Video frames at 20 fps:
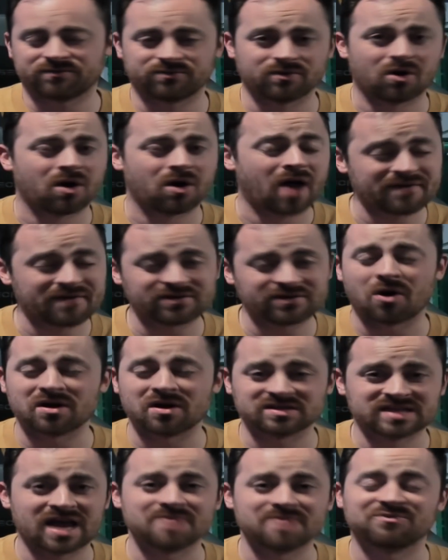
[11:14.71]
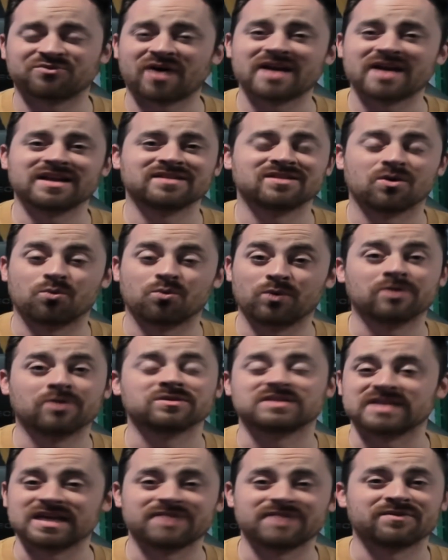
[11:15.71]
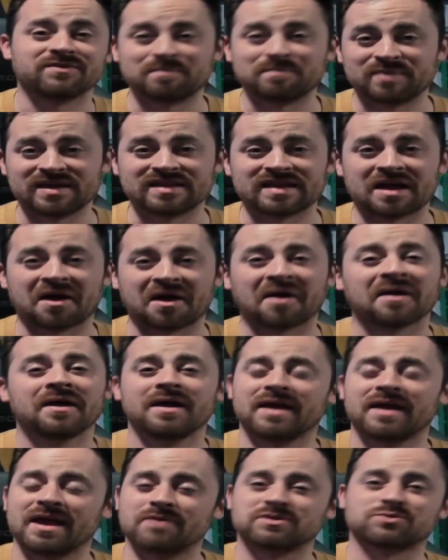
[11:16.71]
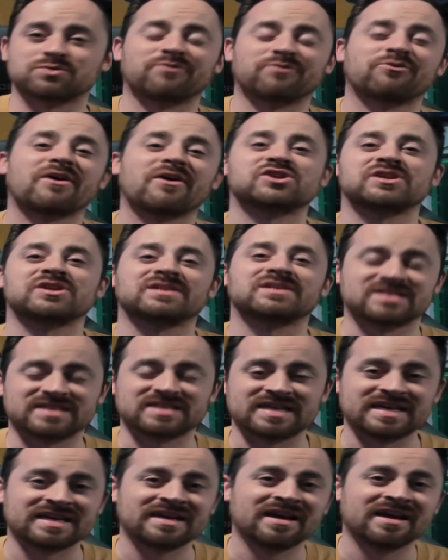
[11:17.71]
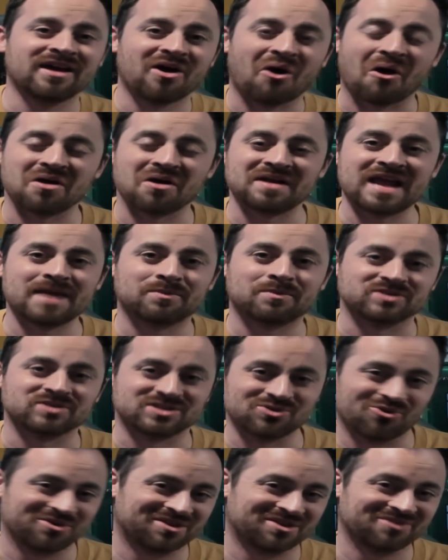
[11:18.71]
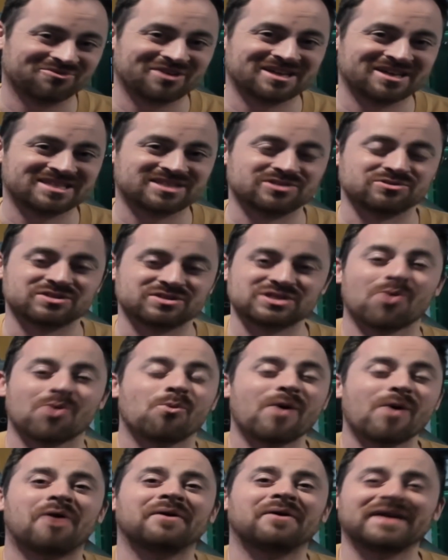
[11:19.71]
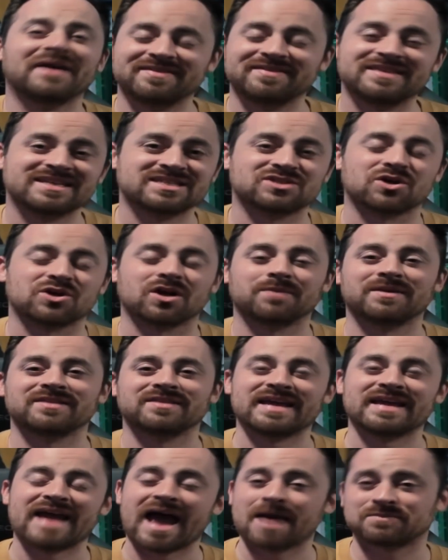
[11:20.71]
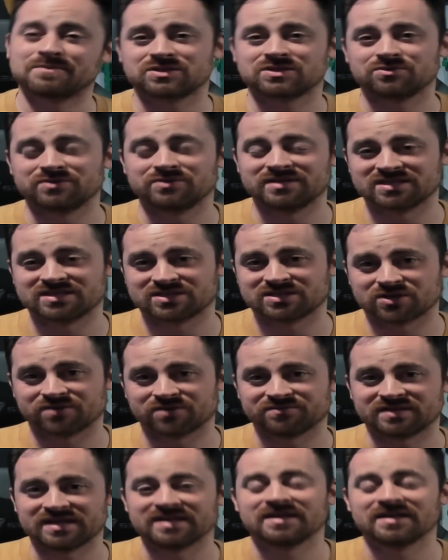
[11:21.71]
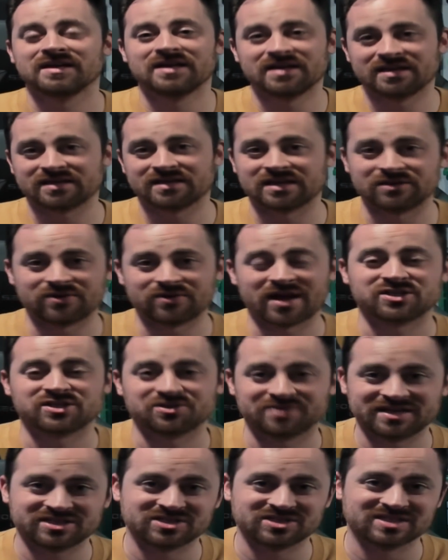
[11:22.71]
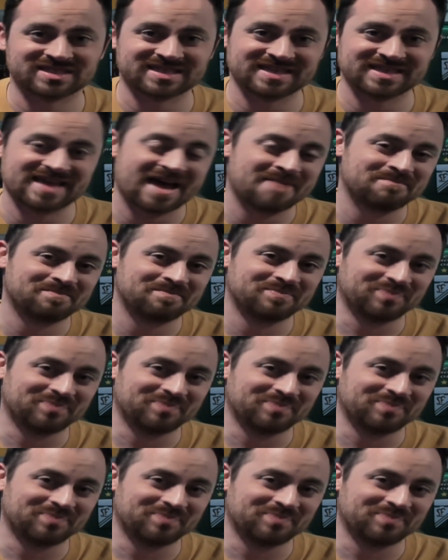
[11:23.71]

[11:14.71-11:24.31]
having a hard time finding the will to even be there, it was refreshing to see our neighbors north of us do so well in this tournament. They absolutely deserved it. Congratulations to them.